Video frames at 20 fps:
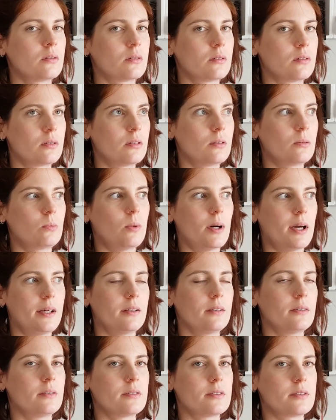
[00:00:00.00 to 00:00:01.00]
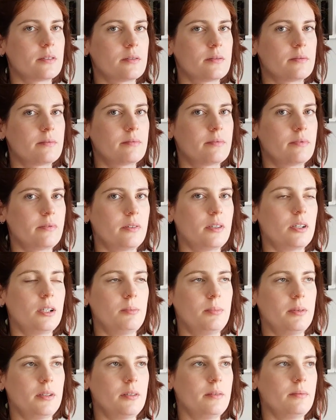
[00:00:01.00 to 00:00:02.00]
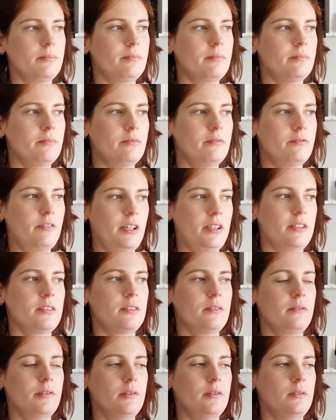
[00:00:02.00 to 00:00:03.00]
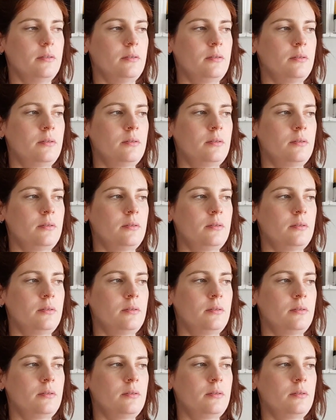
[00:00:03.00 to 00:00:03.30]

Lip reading: The Wales Fibre Festival.